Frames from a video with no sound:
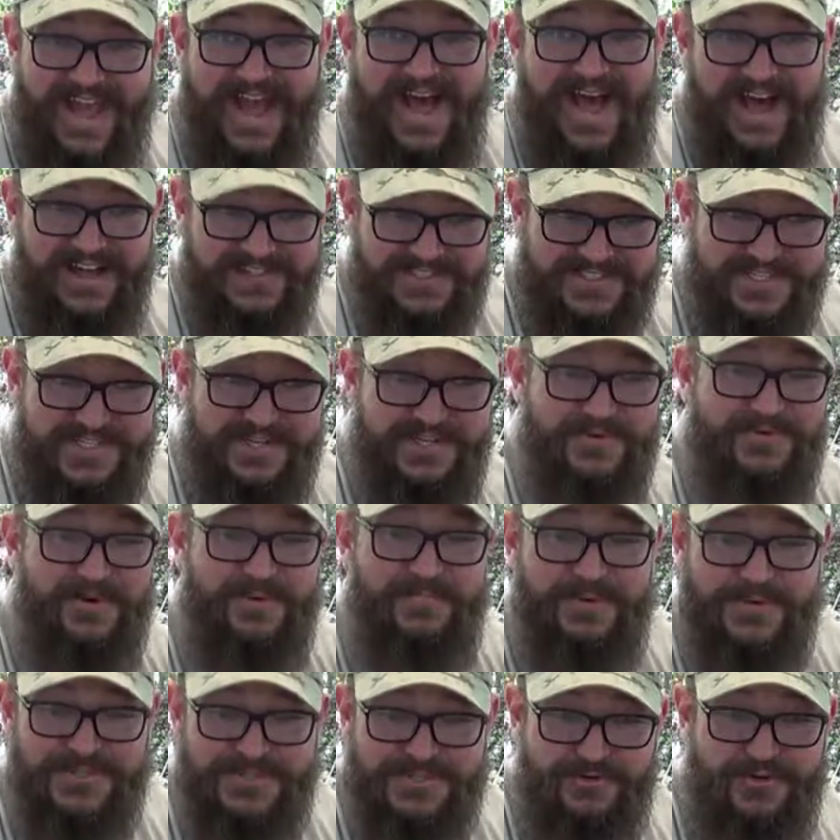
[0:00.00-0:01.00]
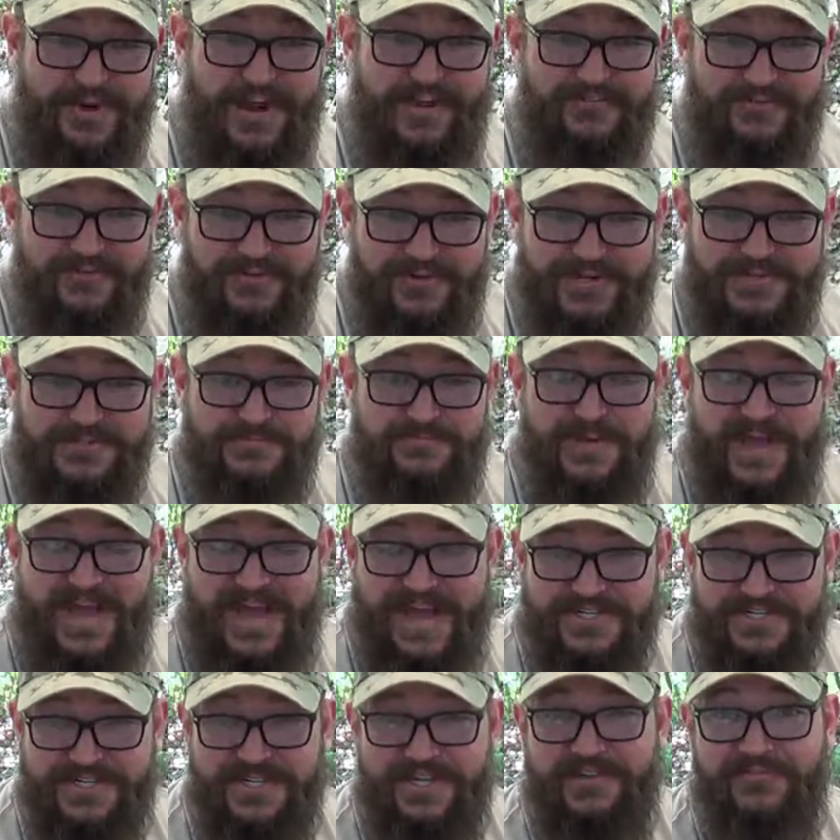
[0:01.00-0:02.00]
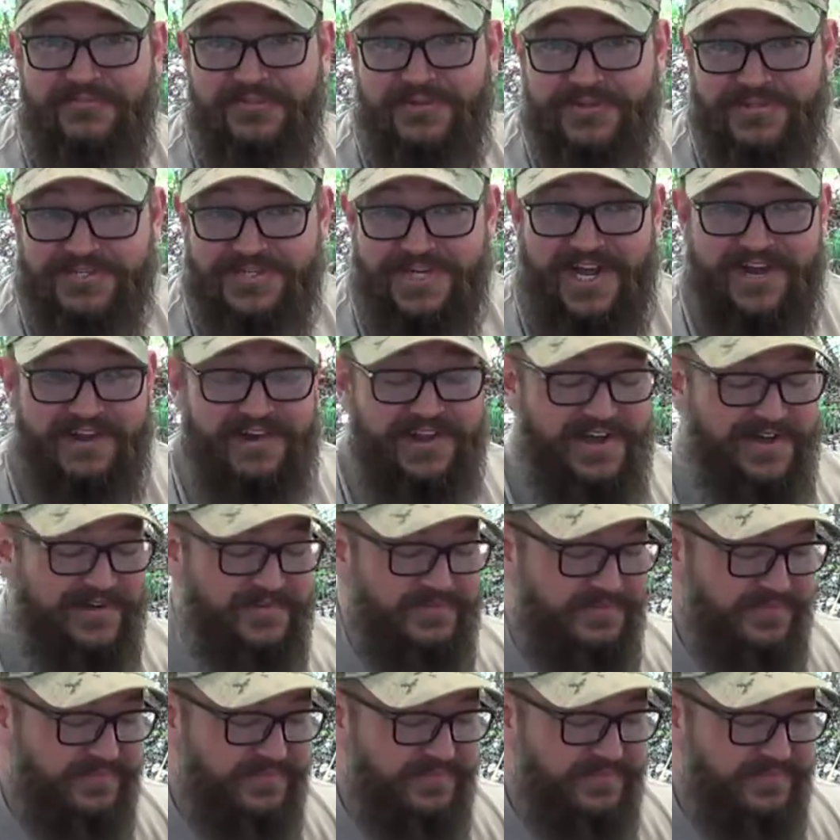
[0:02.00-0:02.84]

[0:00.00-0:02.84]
I'll send you a Bushcraft Ridge patch and give you a shout out.